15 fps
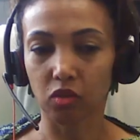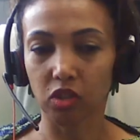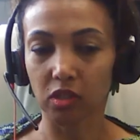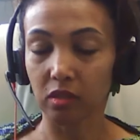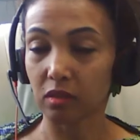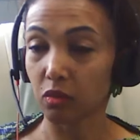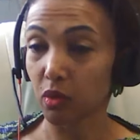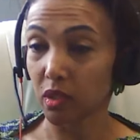
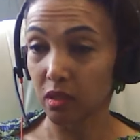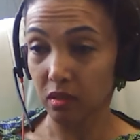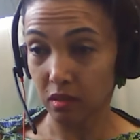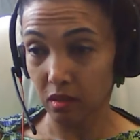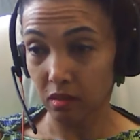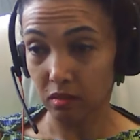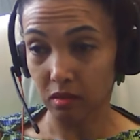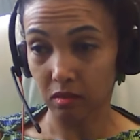she's
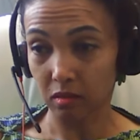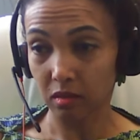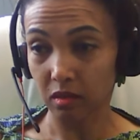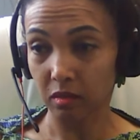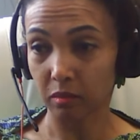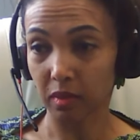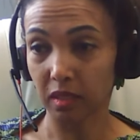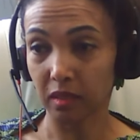23 years
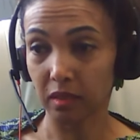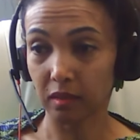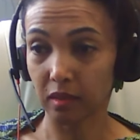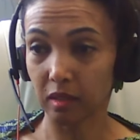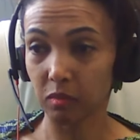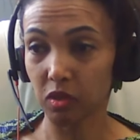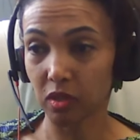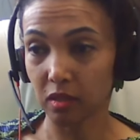old by the
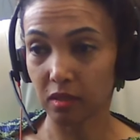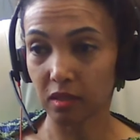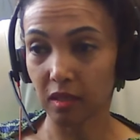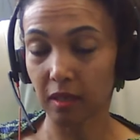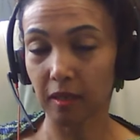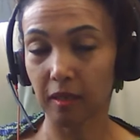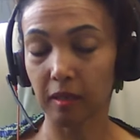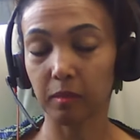time
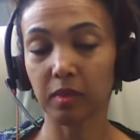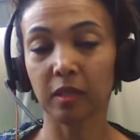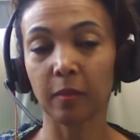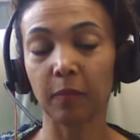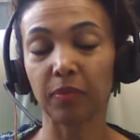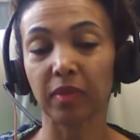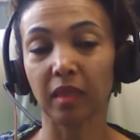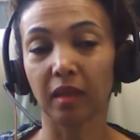she comes.
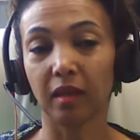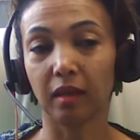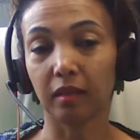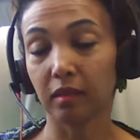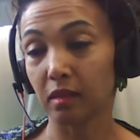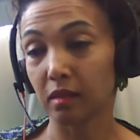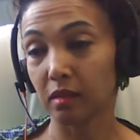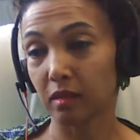
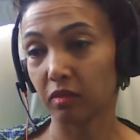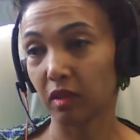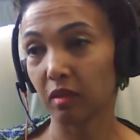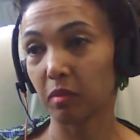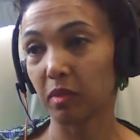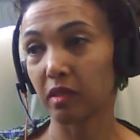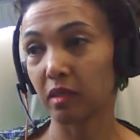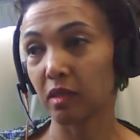This is a
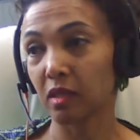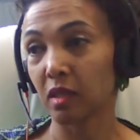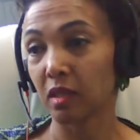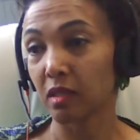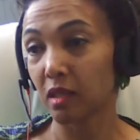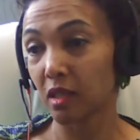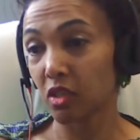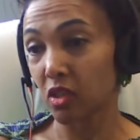fake marriage.
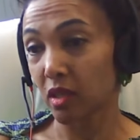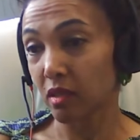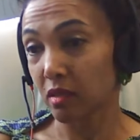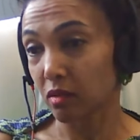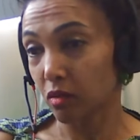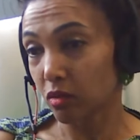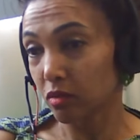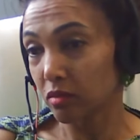Say she has
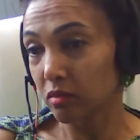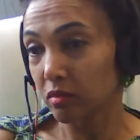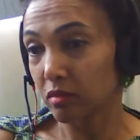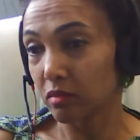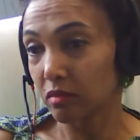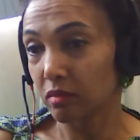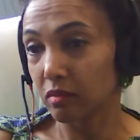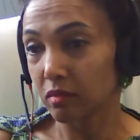her own
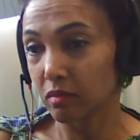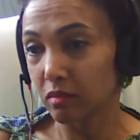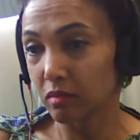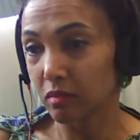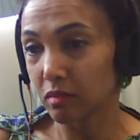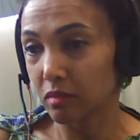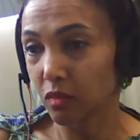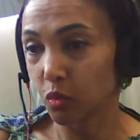
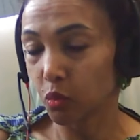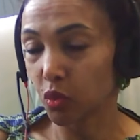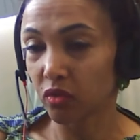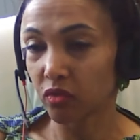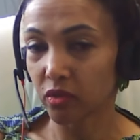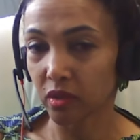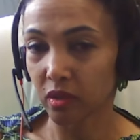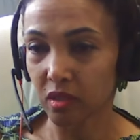
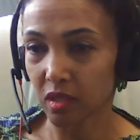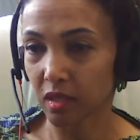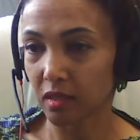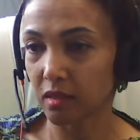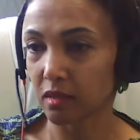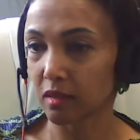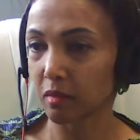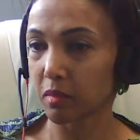boyfriend. She
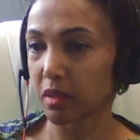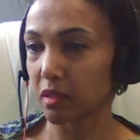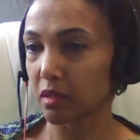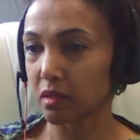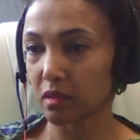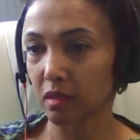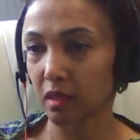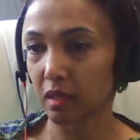has
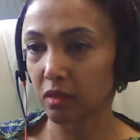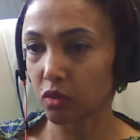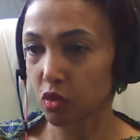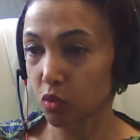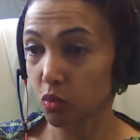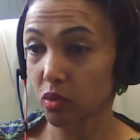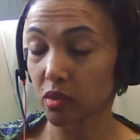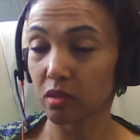somebody that
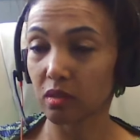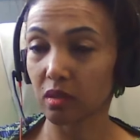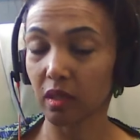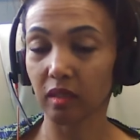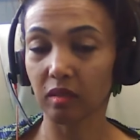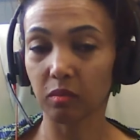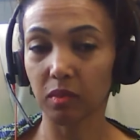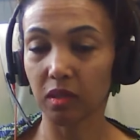she wants to
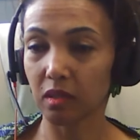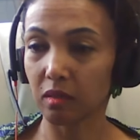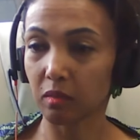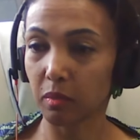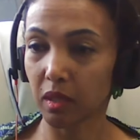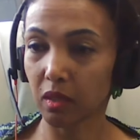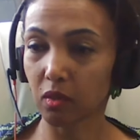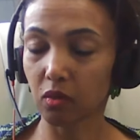get married
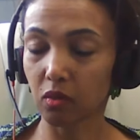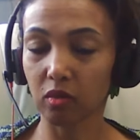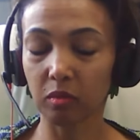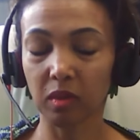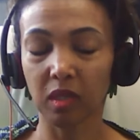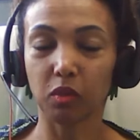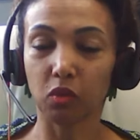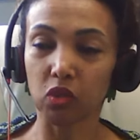back home.
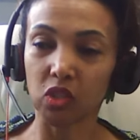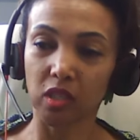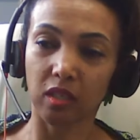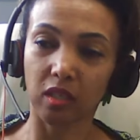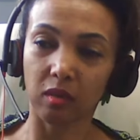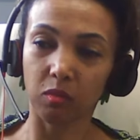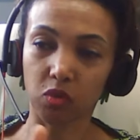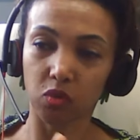Because she
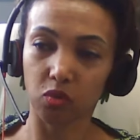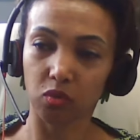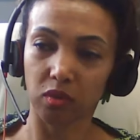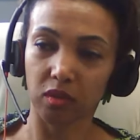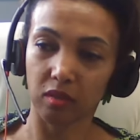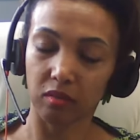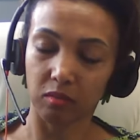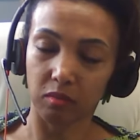came through
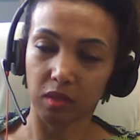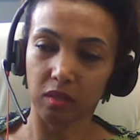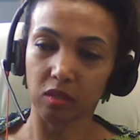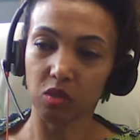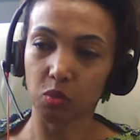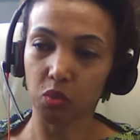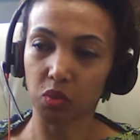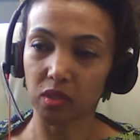the
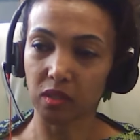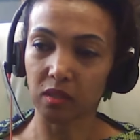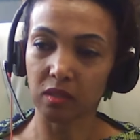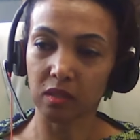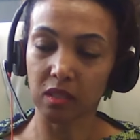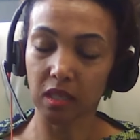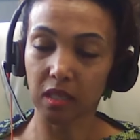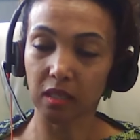marriage process, she